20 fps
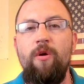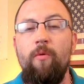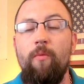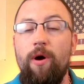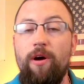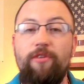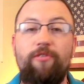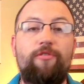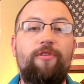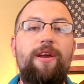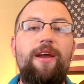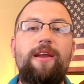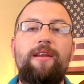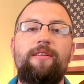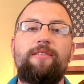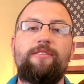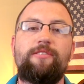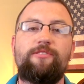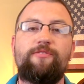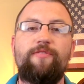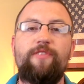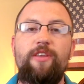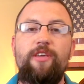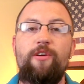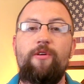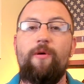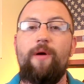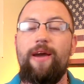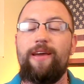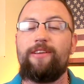While creating this
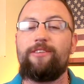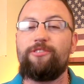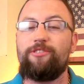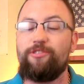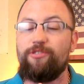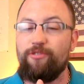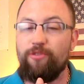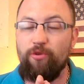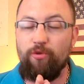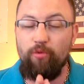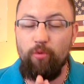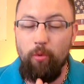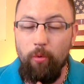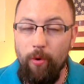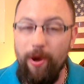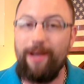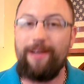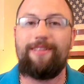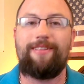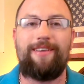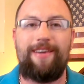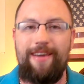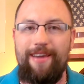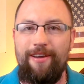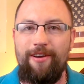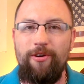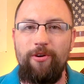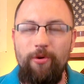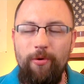video, I quickly,